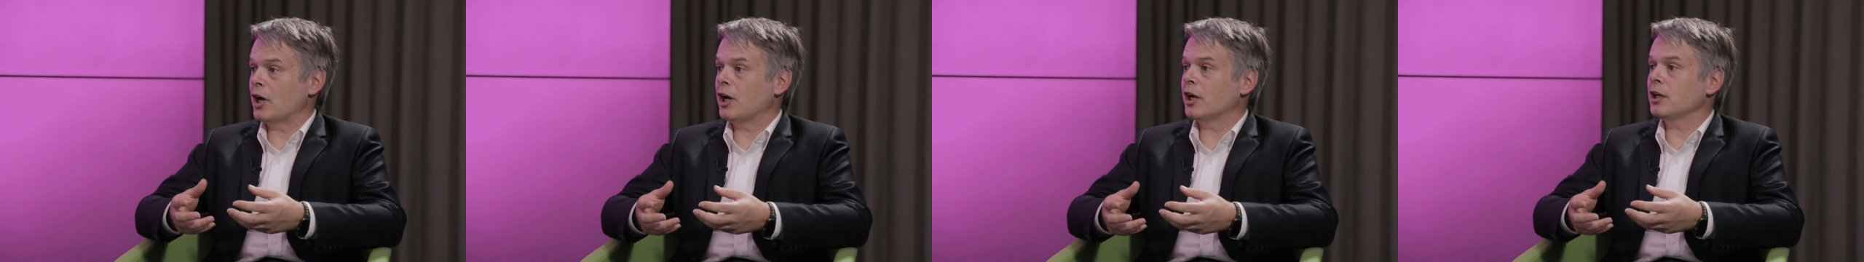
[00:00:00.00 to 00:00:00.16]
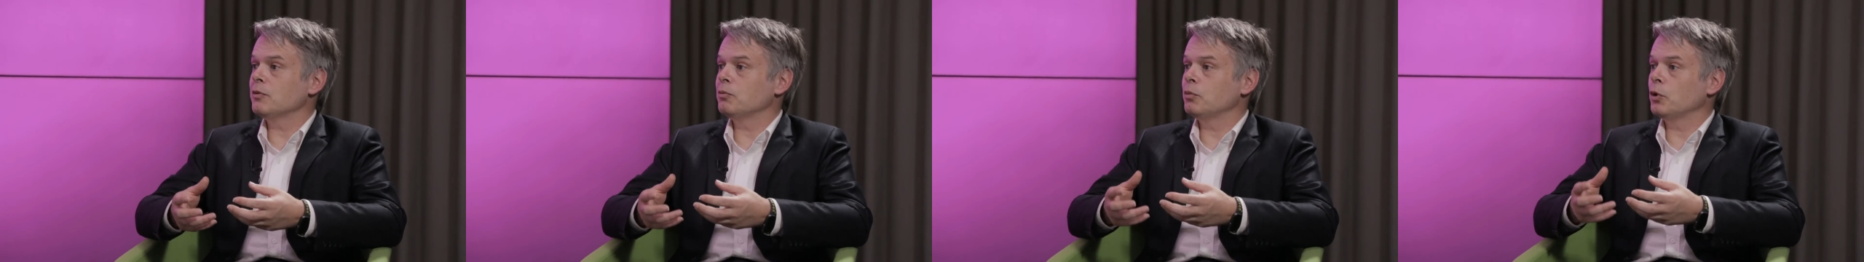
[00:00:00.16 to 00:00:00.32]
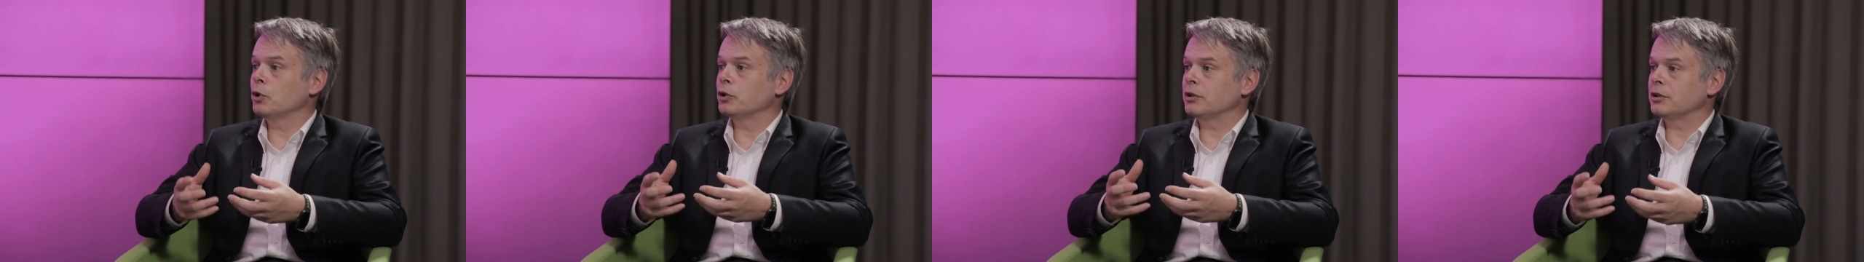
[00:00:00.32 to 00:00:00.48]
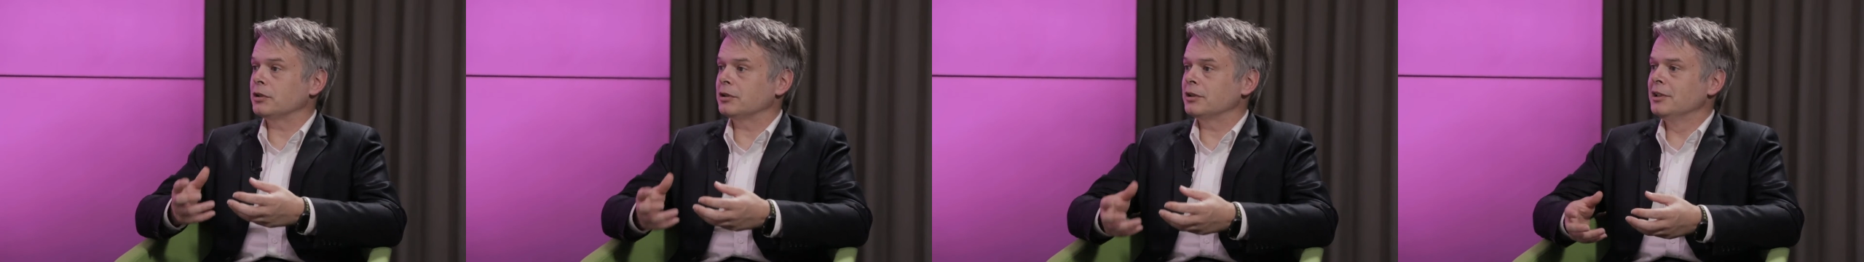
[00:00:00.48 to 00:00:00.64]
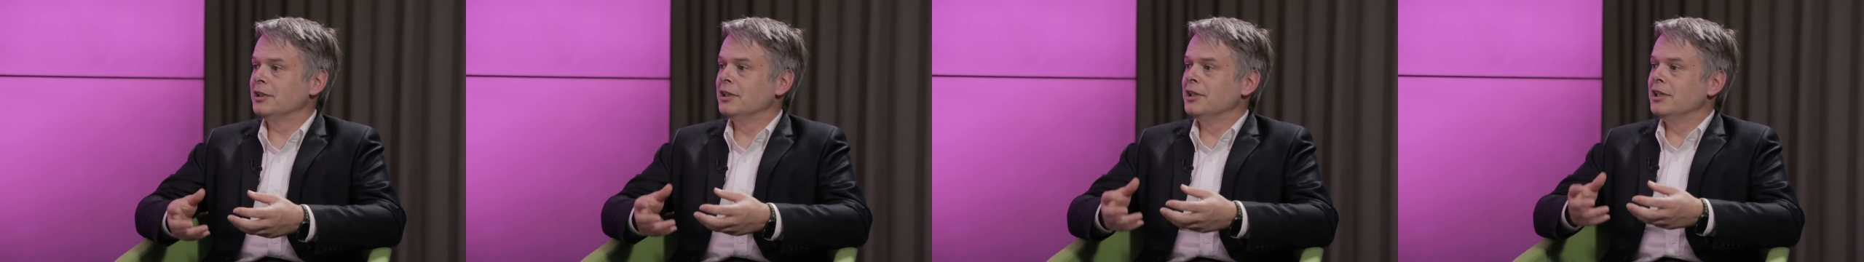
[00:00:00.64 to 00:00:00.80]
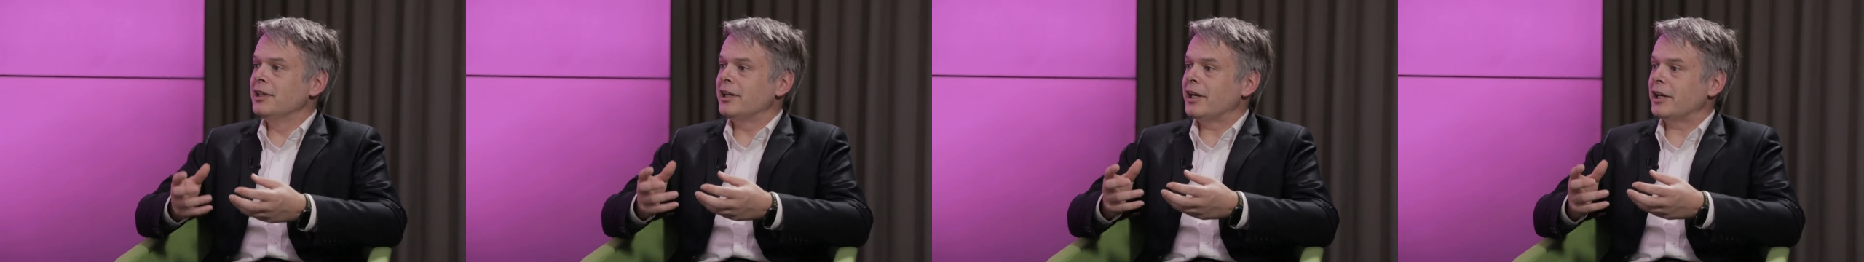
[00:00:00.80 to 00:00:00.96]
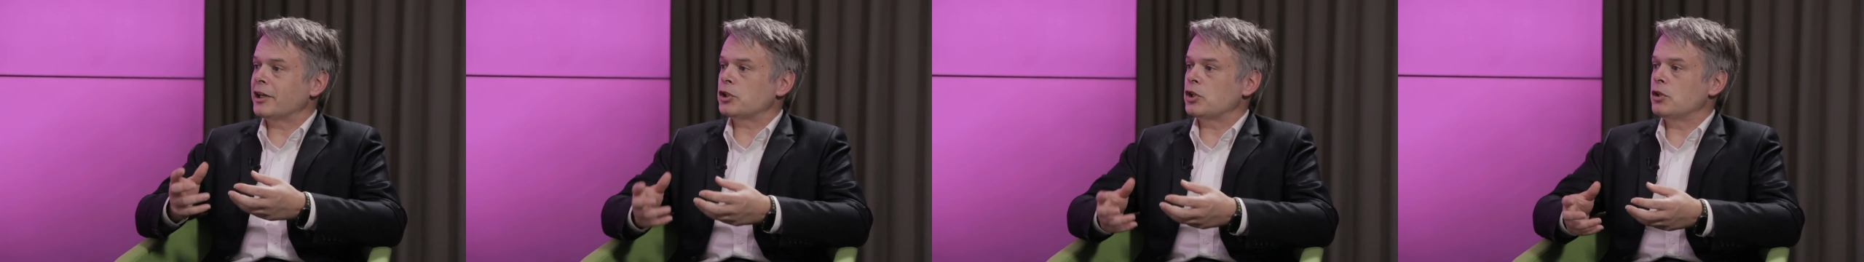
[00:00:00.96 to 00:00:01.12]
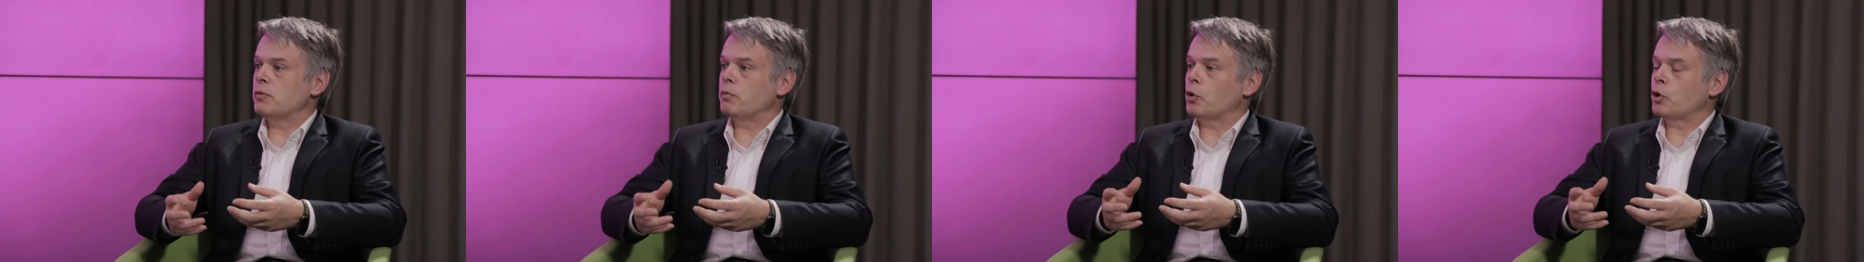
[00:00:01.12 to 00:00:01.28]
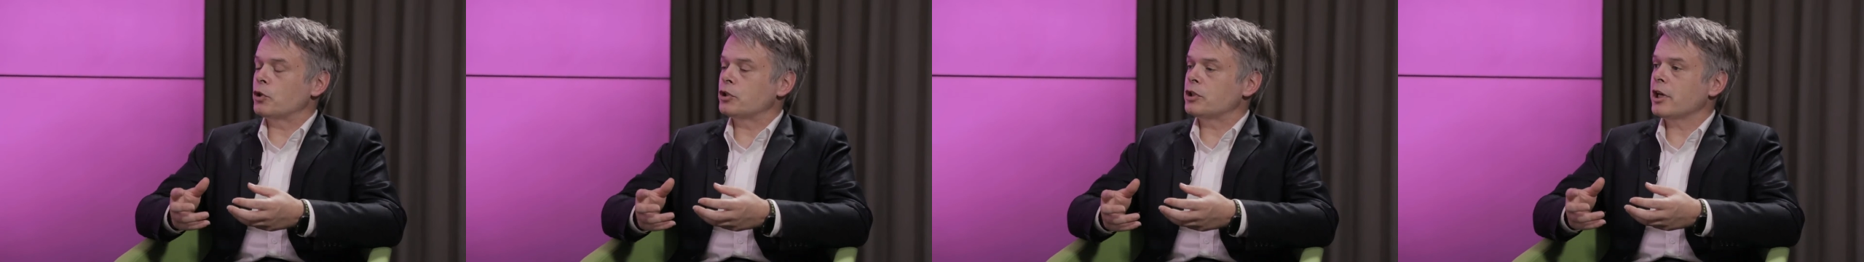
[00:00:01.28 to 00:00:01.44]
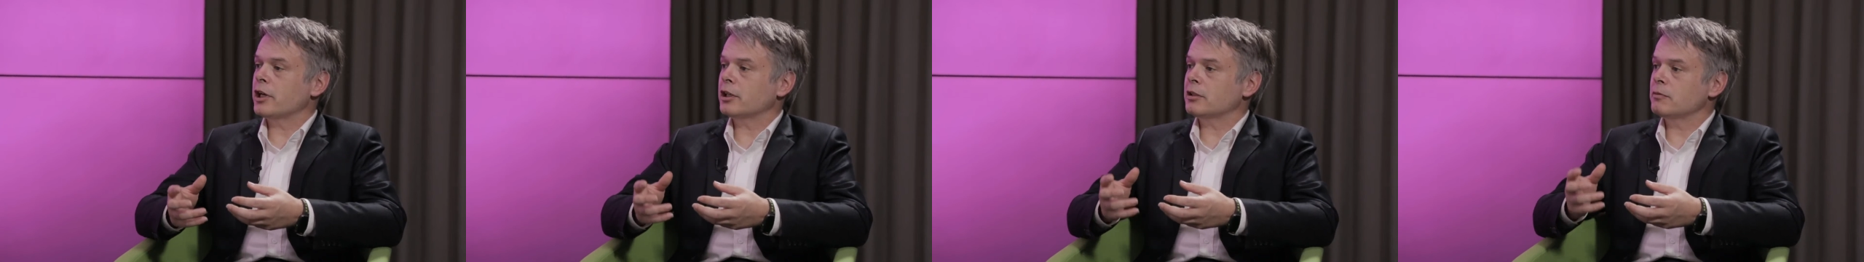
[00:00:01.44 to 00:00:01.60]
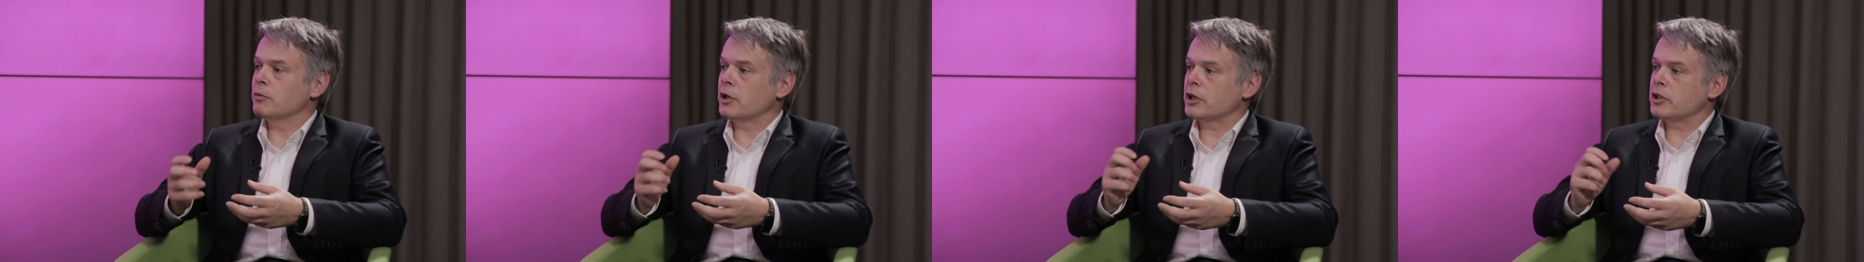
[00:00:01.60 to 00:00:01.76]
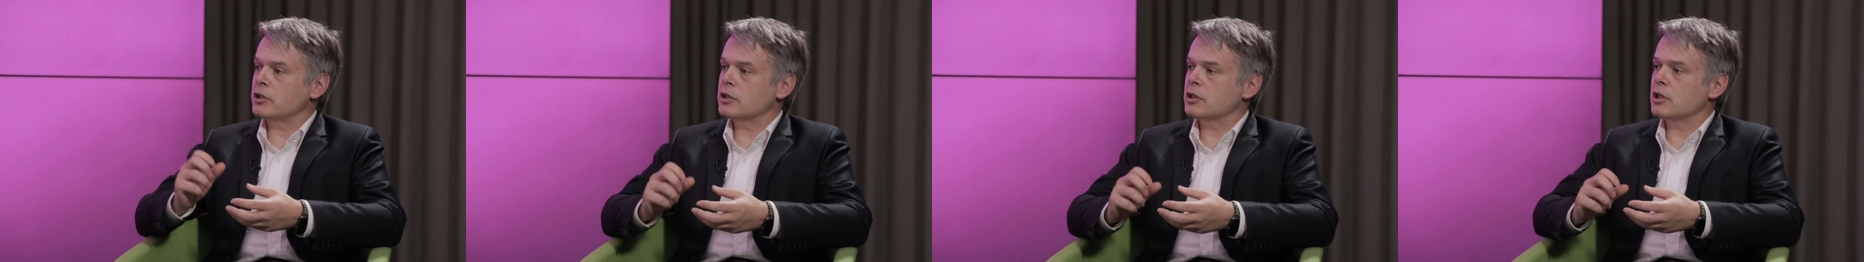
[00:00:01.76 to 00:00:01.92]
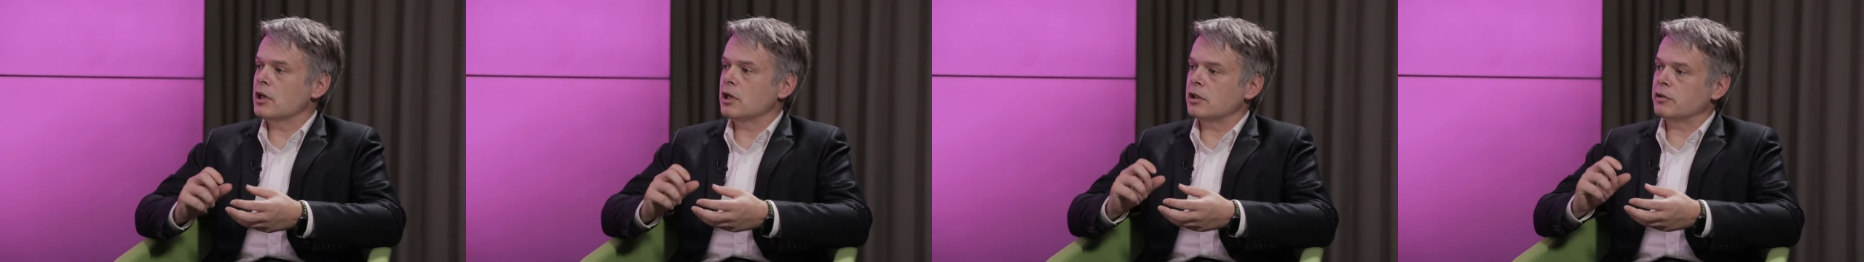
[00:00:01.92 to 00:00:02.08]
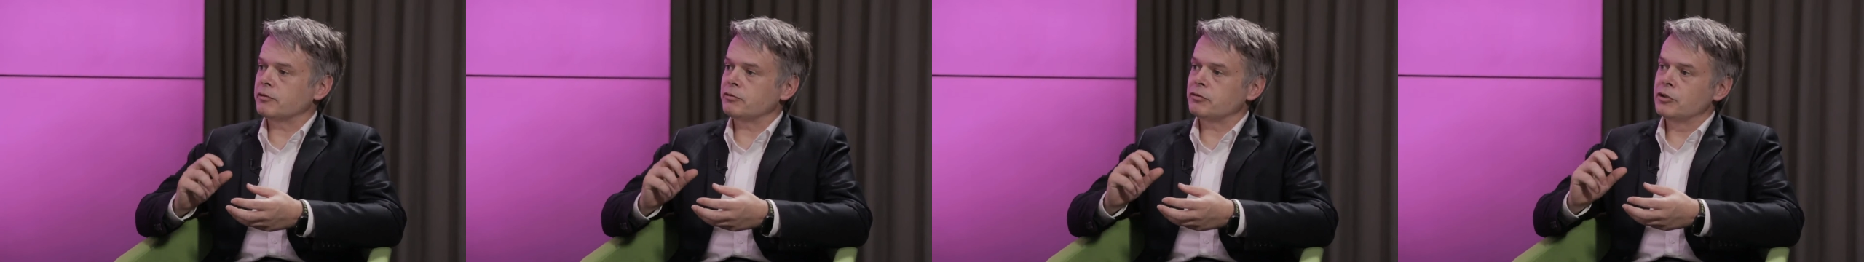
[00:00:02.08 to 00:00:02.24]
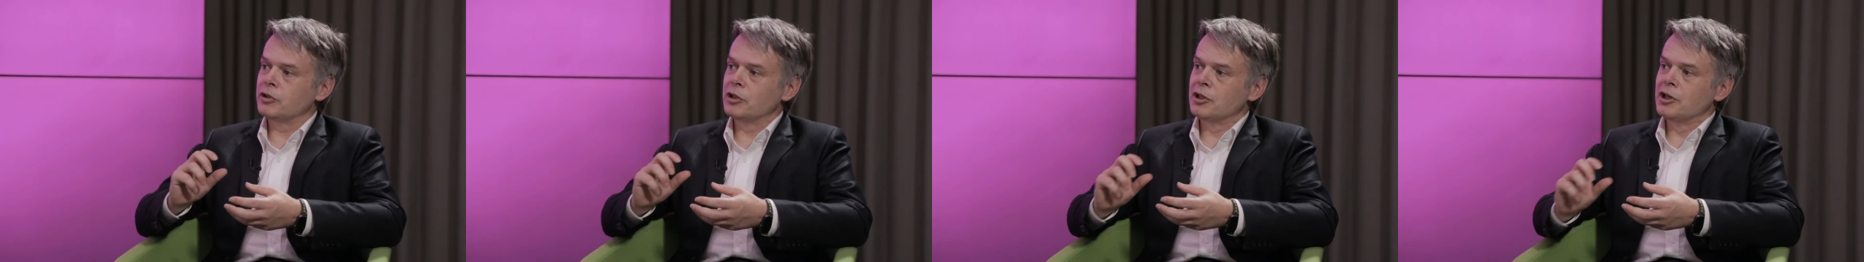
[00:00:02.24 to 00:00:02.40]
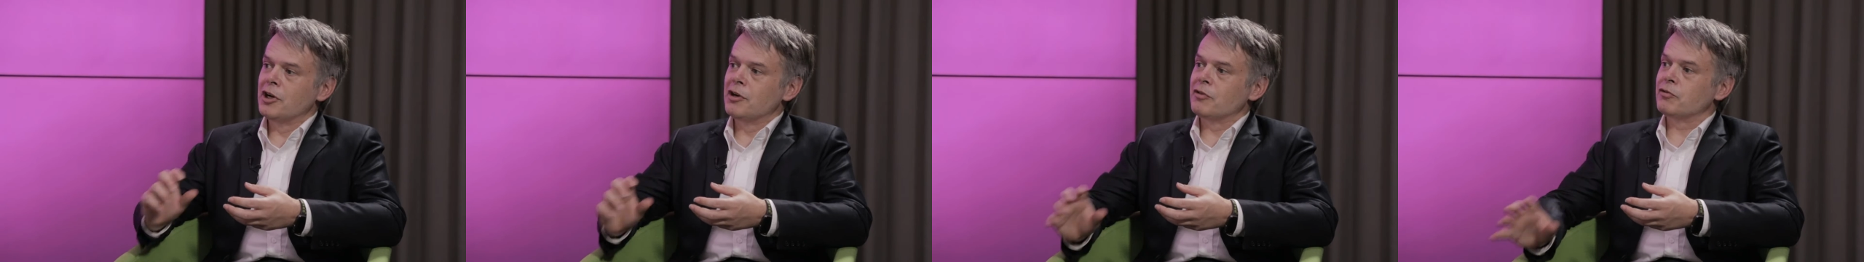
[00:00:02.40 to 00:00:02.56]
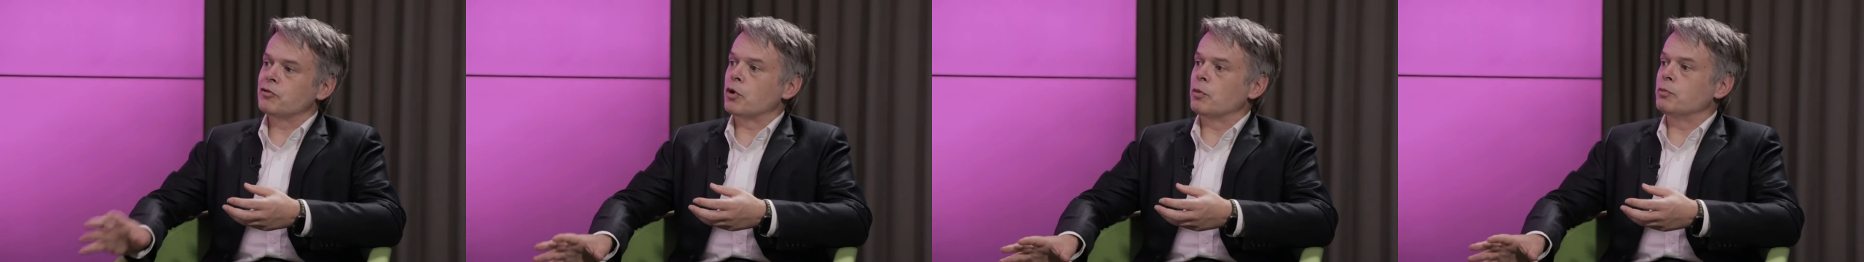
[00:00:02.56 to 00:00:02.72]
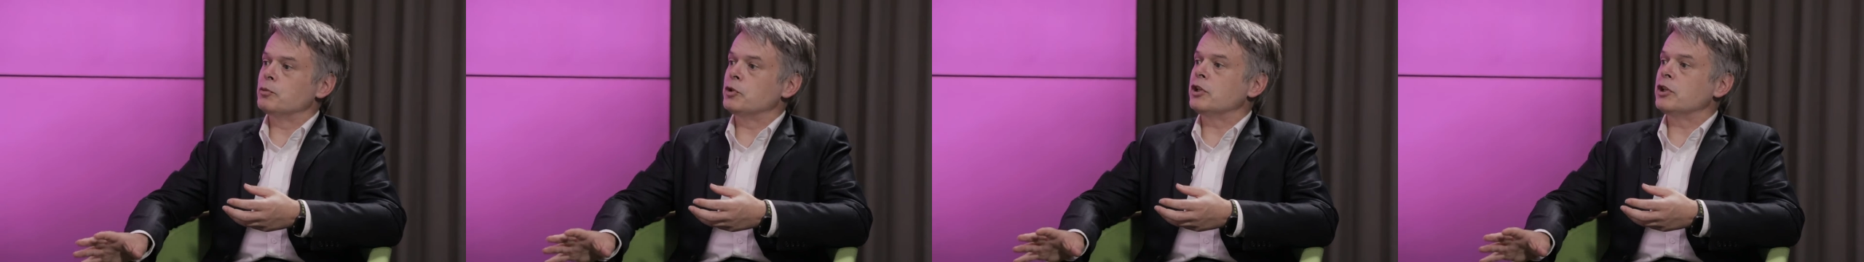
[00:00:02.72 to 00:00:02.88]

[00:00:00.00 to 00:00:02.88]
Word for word: I want to actually protect myself from